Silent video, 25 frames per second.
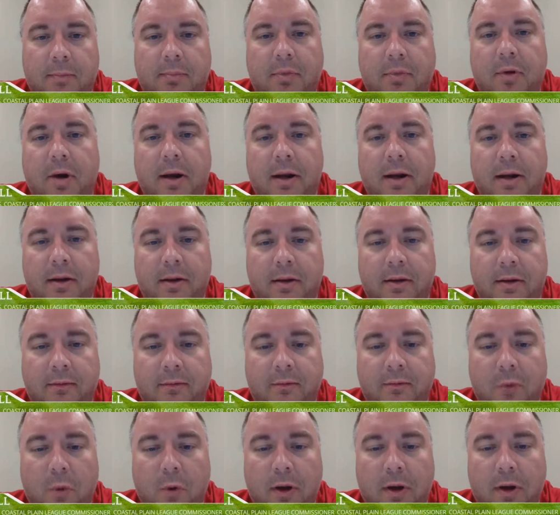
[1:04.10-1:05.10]
played in the
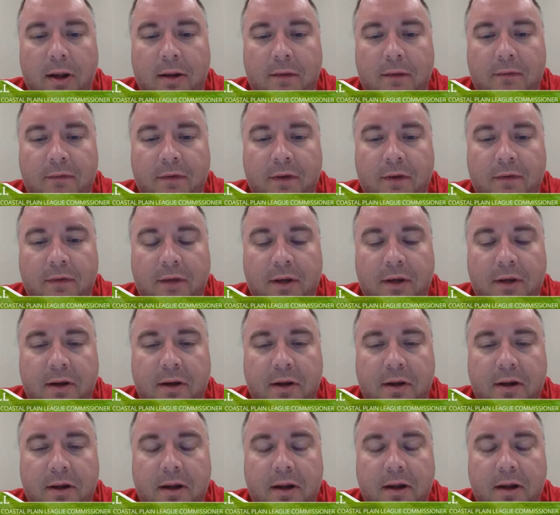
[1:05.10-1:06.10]
40s and
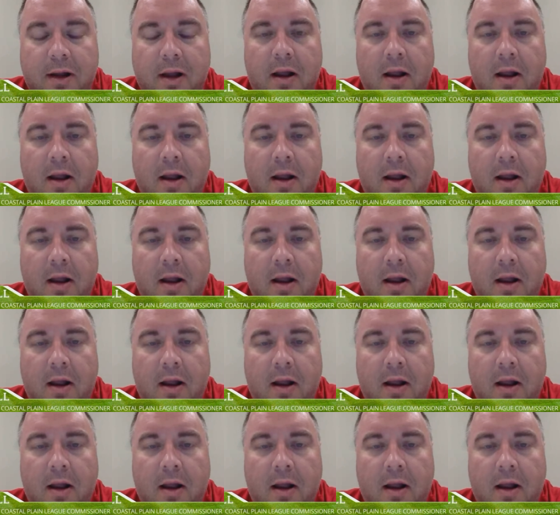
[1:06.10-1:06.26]
50s.